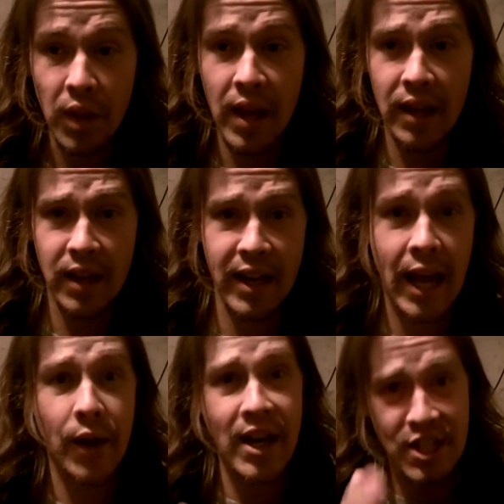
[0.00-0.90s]
And
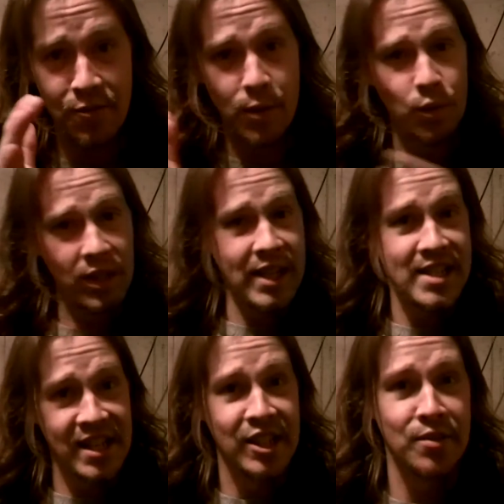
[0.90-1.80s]
now, as I've been
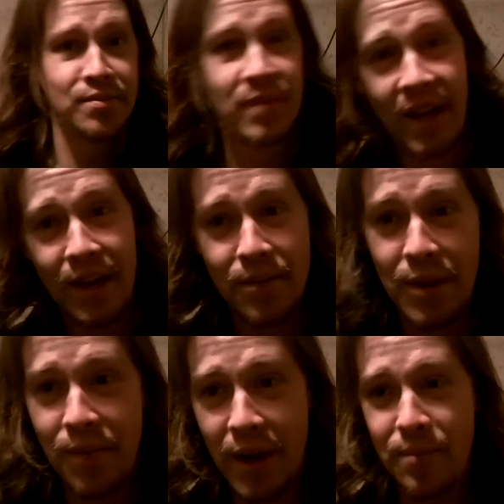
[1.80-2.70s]
releasing them
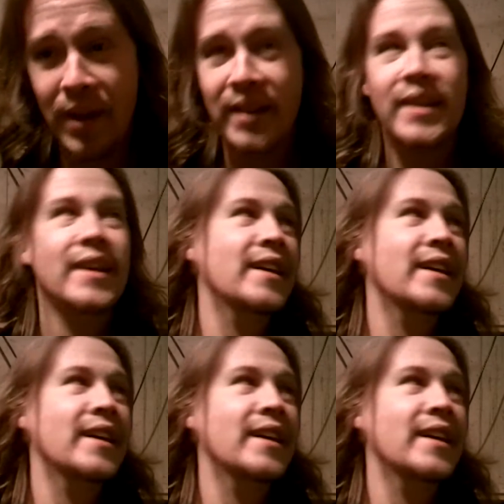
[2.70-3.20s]
bit by bit,